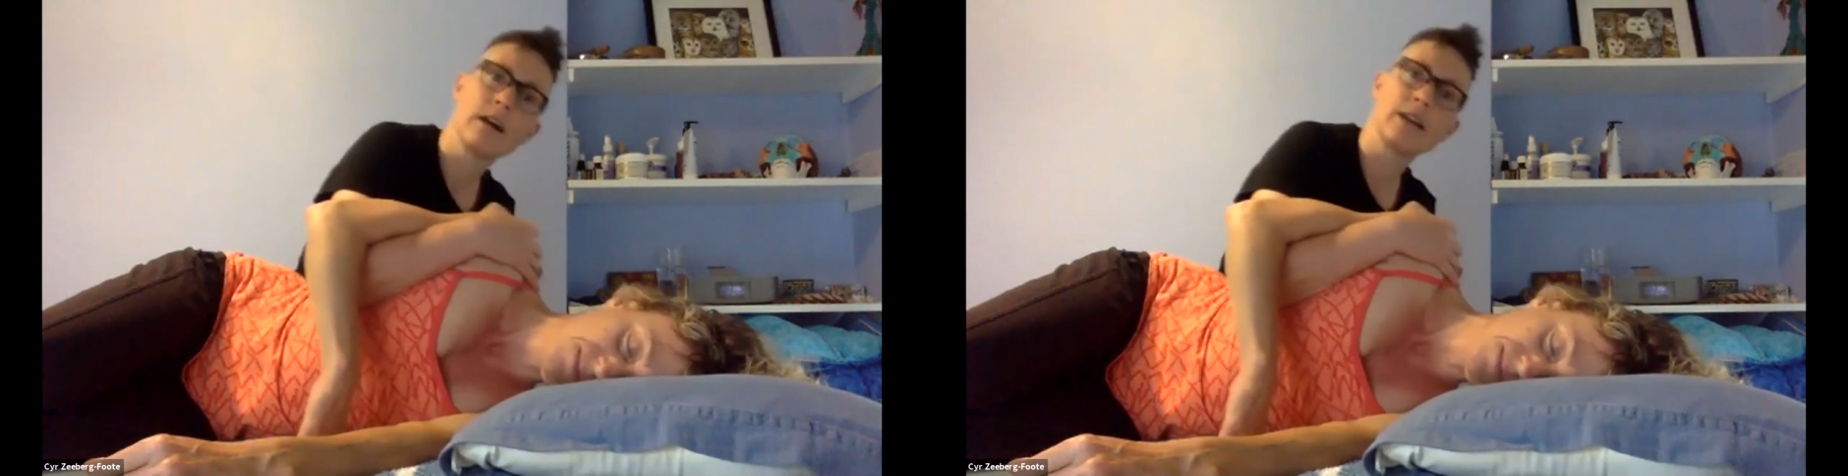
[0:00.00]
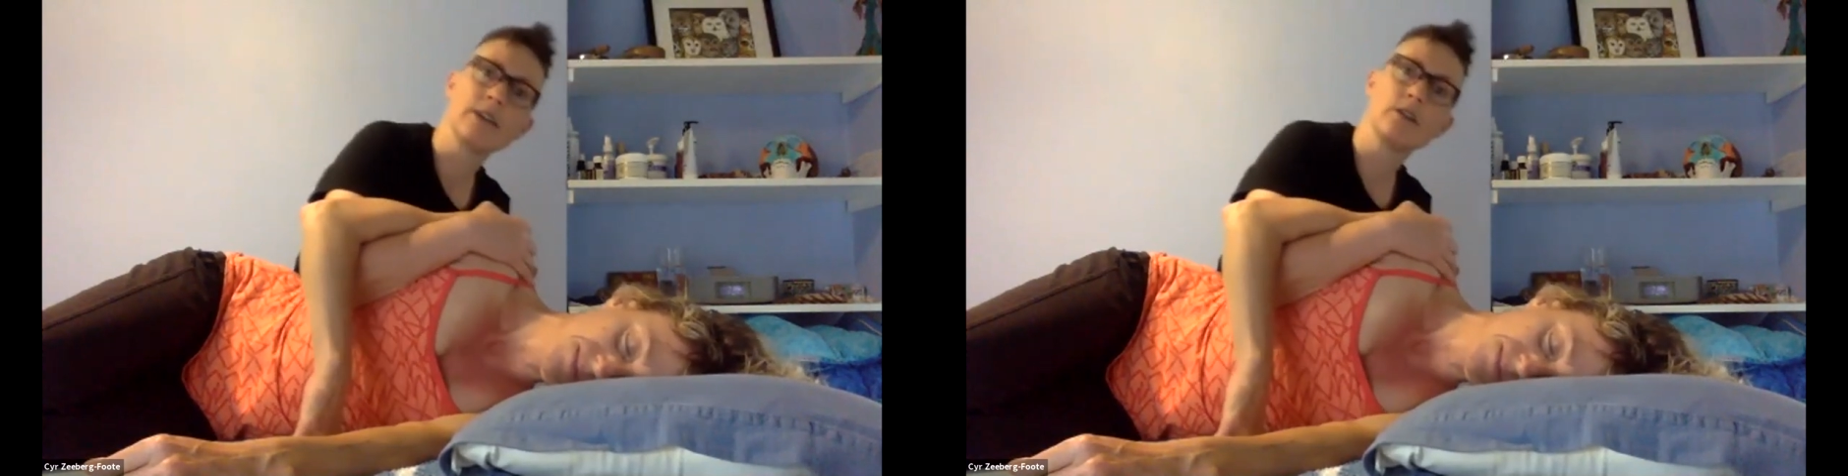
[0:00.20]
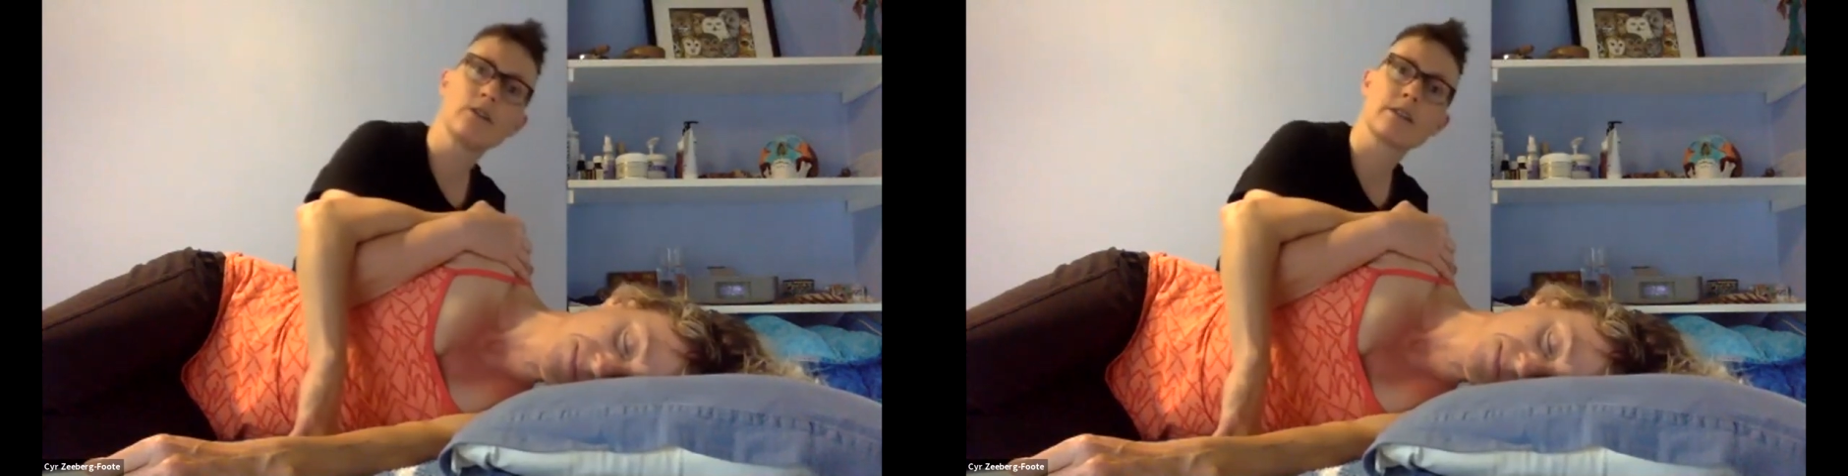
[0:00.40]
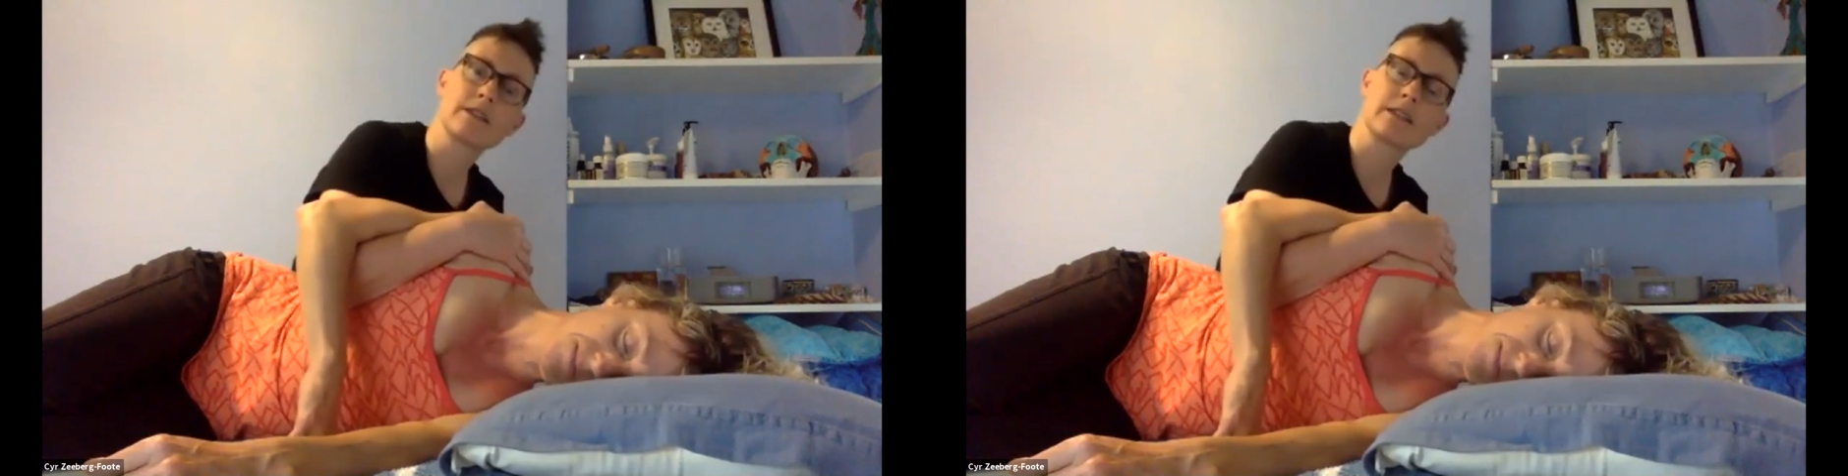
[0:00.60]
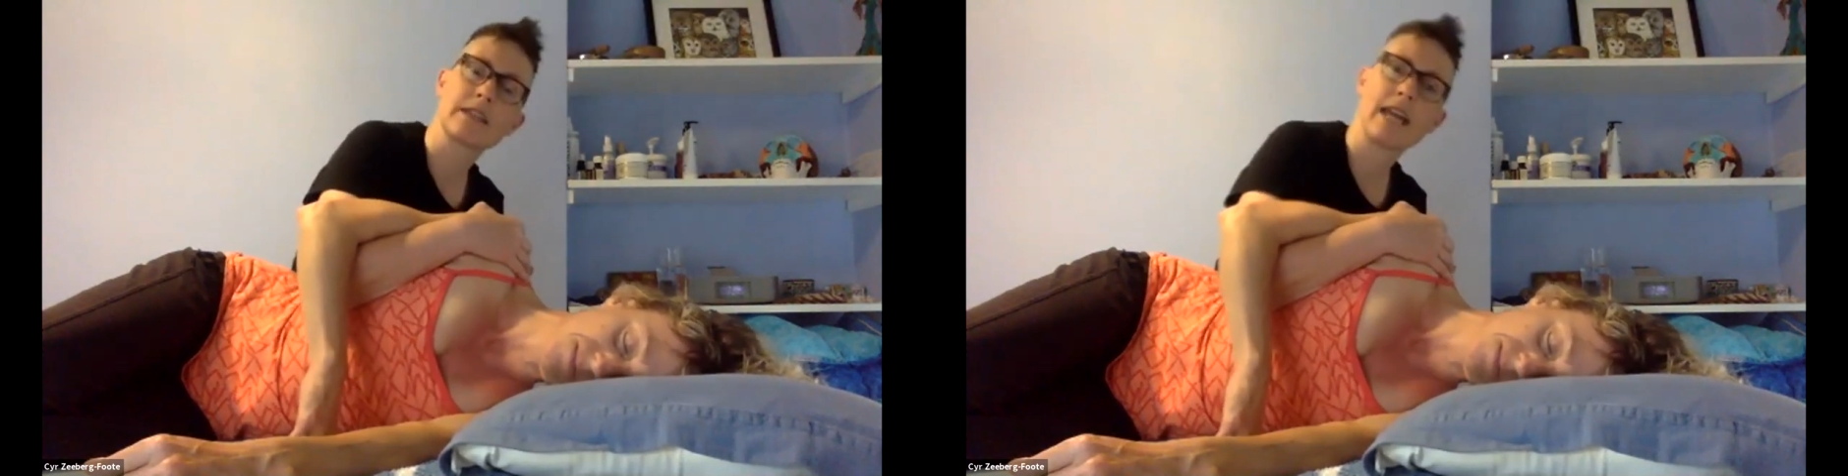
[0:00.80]
I notice
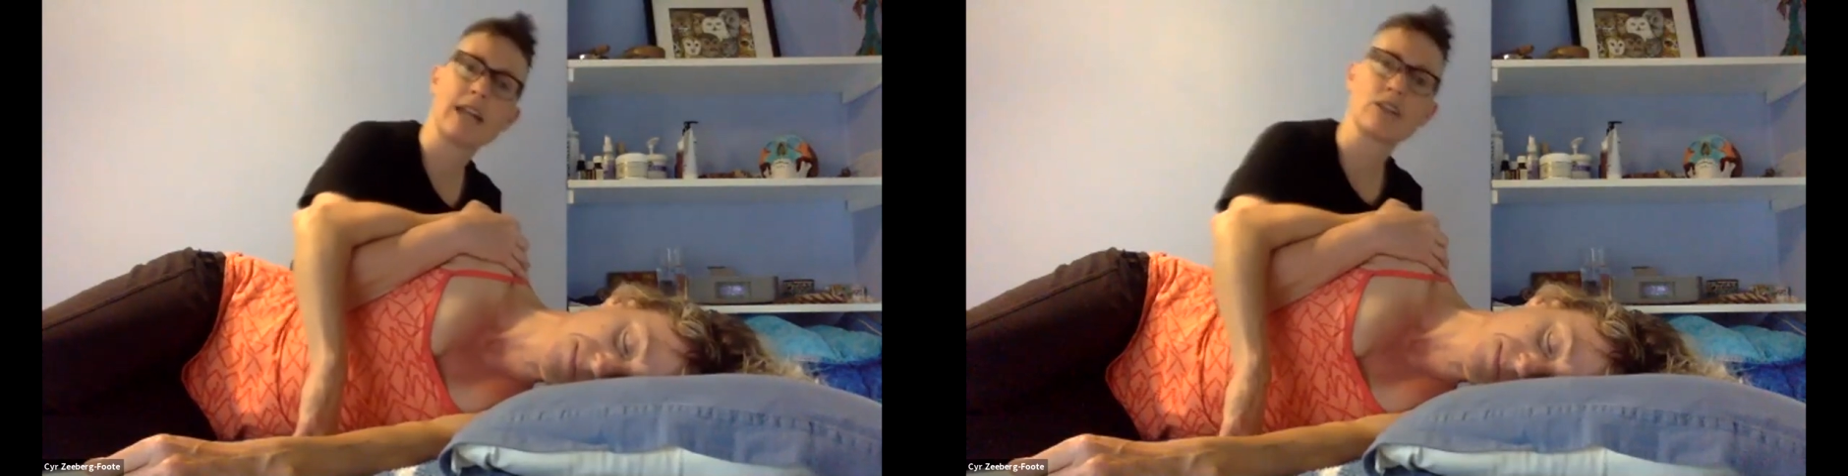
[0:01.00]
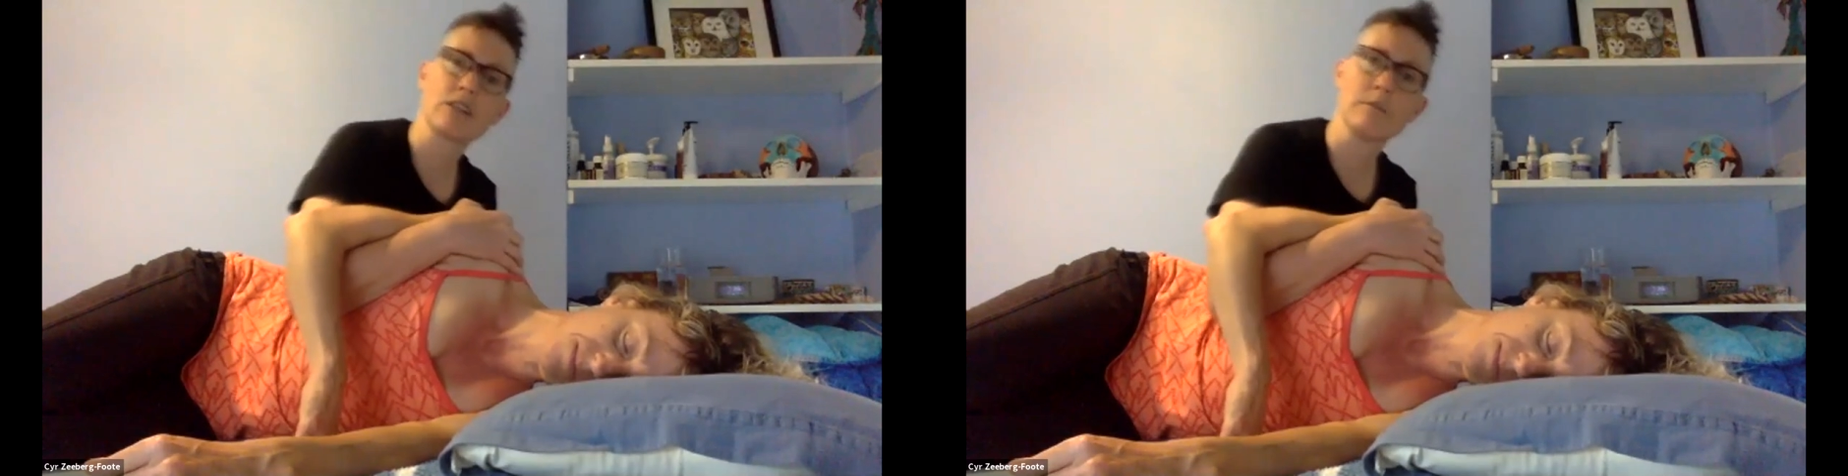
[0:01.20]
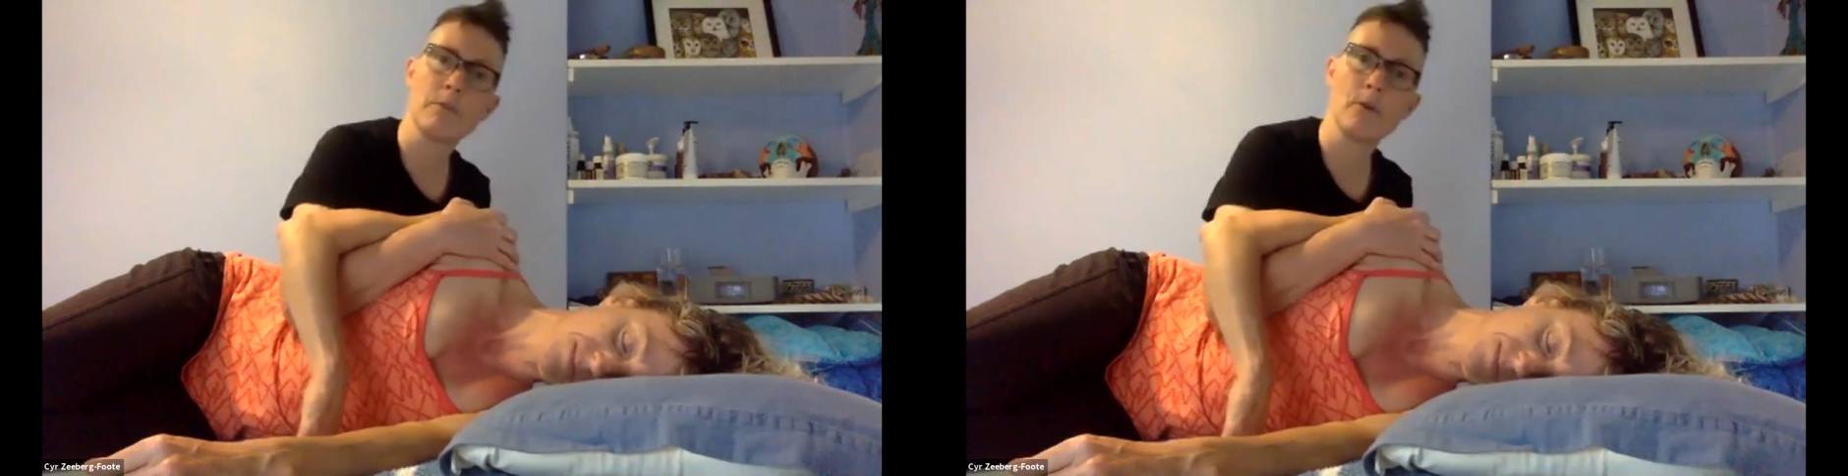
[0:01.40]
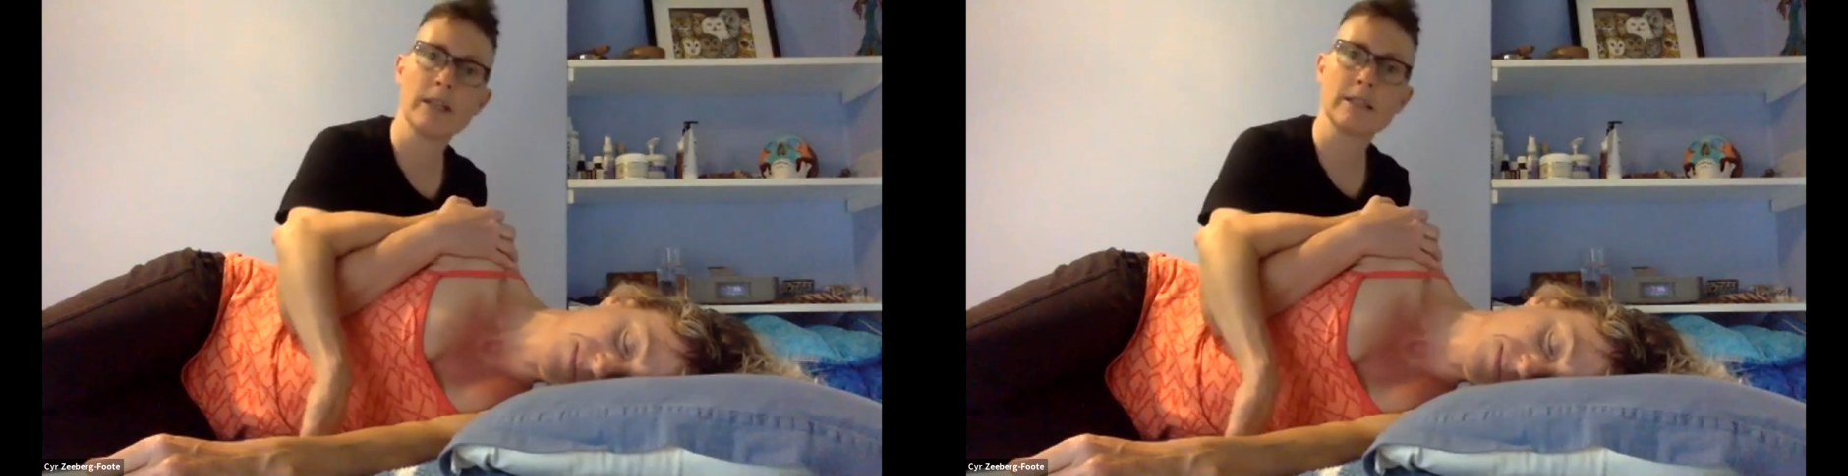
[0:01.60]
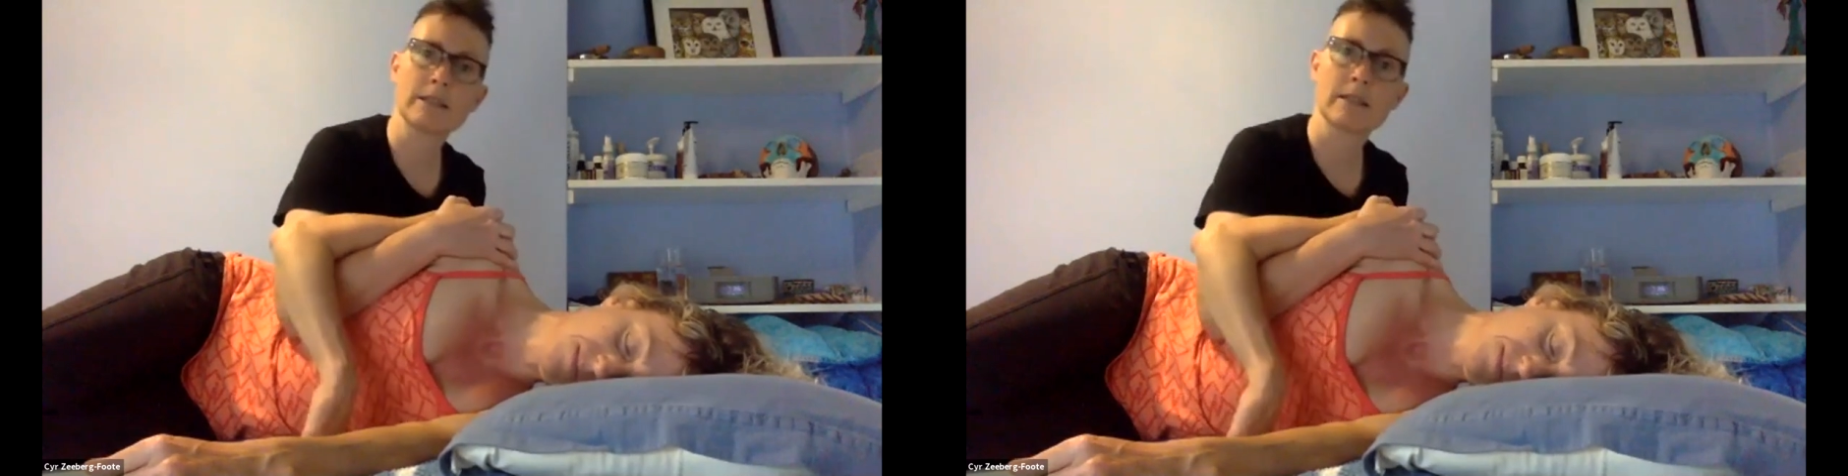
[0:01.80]
the catching
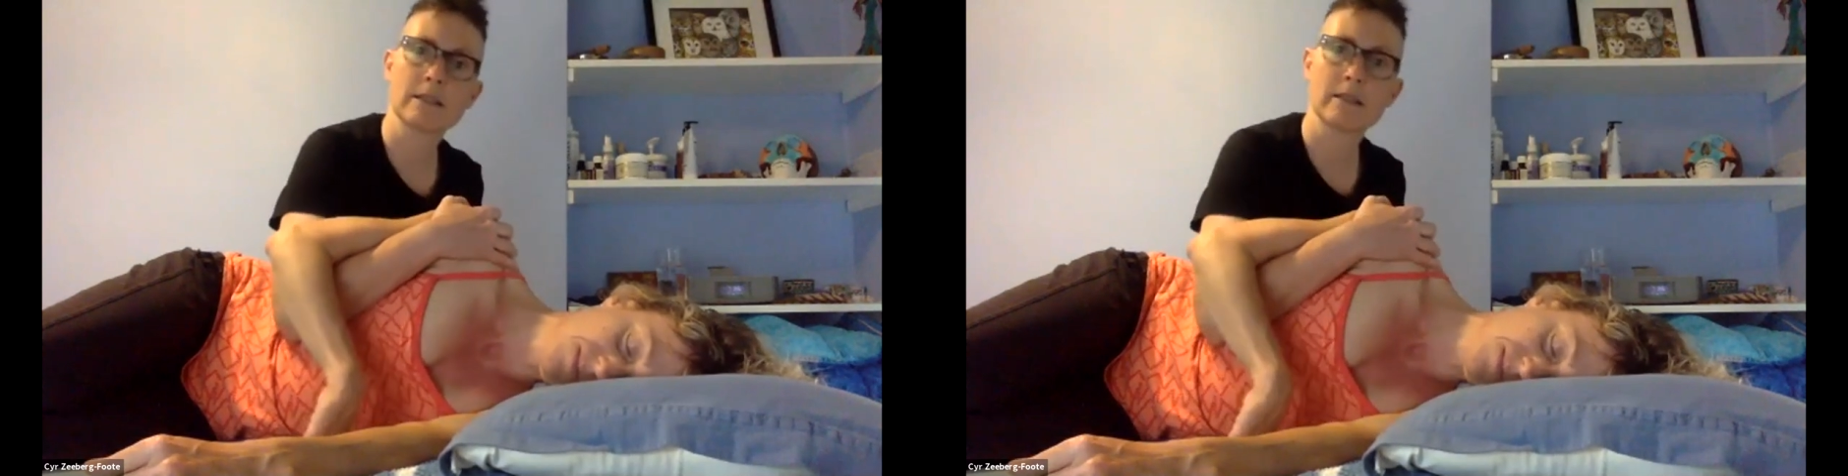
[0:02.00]
point.